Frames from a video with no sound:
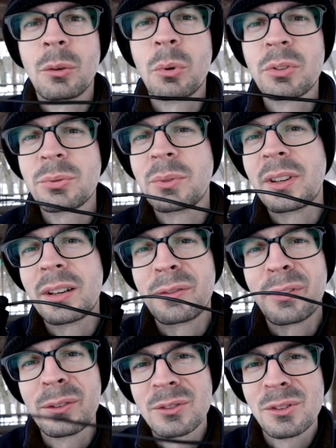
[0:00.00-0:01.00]
The worst one that I've
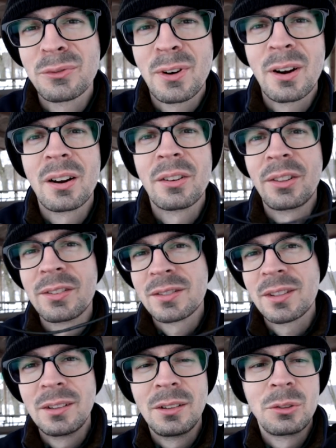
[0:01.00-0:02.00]
found so far are these
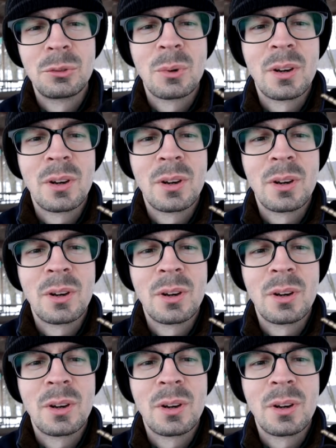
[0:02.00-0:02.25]
Sinloon